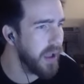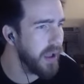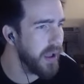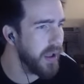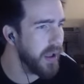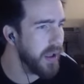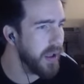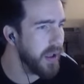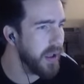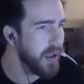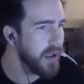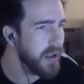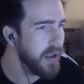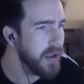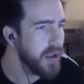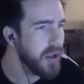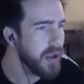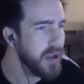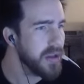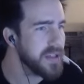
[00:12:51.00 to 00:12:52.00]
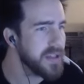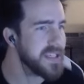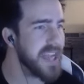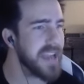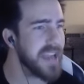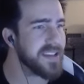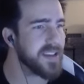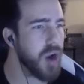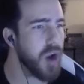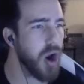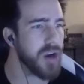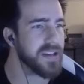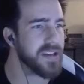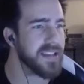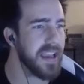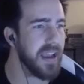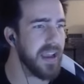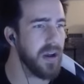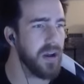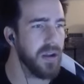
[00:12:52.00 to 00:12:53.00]
uh, uh, test car
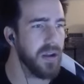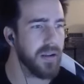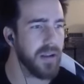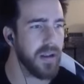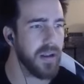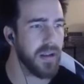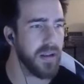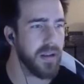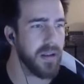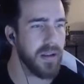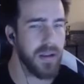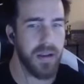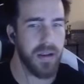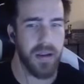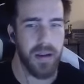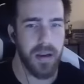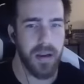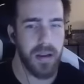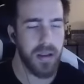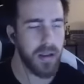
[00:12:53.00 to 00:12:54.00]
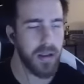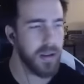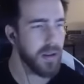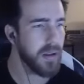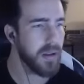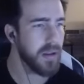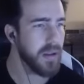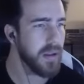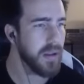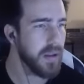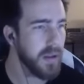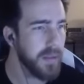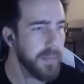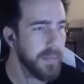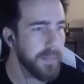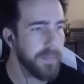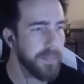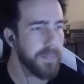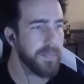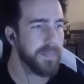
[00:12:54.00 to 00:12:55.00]
scale. Test uh, is
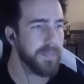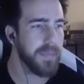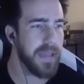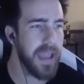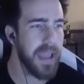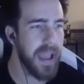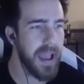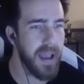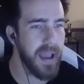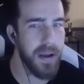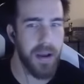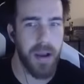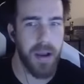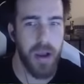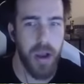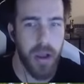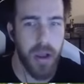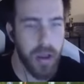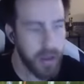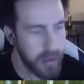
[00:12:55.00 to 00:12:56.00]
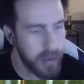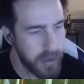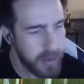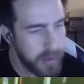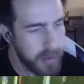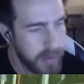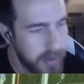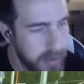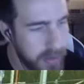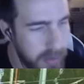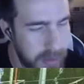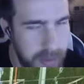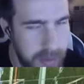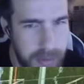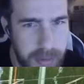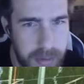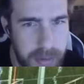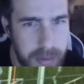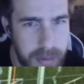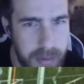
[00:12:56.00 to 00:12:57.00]
it? Yeah. Don't worry. You know what? Next time.
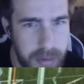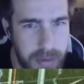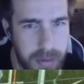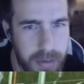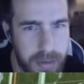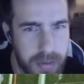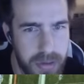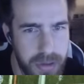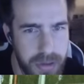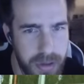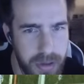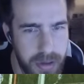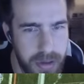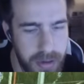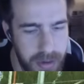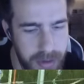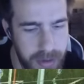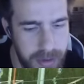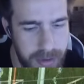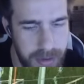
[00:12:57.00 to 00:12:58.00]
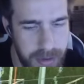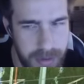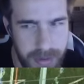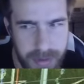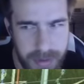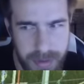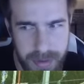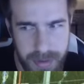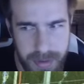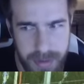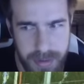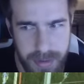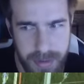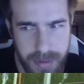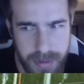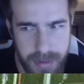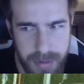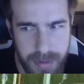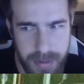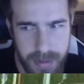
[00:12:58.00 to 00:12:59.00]
You sure? Next time
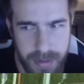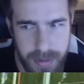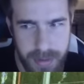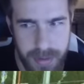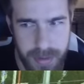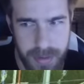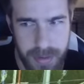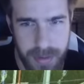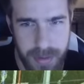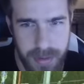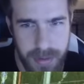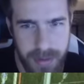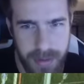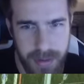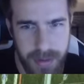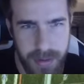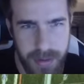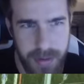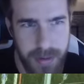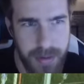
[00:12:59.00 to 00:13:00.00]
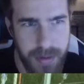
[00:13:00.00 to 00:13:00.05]
we should do super small